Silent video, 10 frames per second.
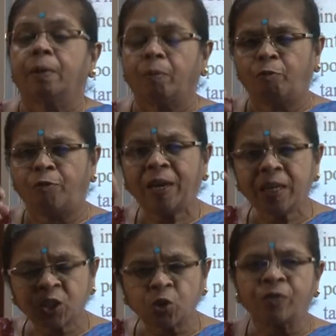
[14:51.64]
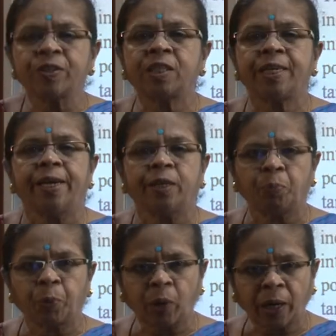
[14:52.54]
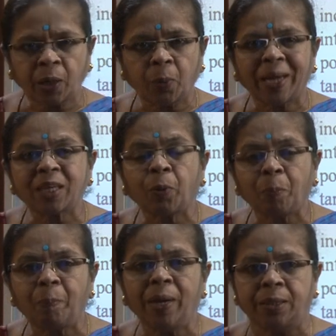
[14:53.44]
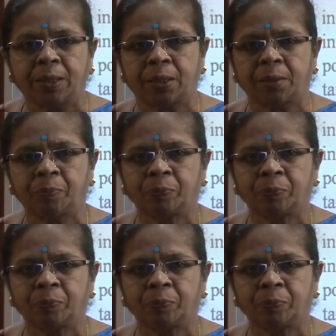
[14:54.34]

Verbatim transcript: very sophisticated protective equipment.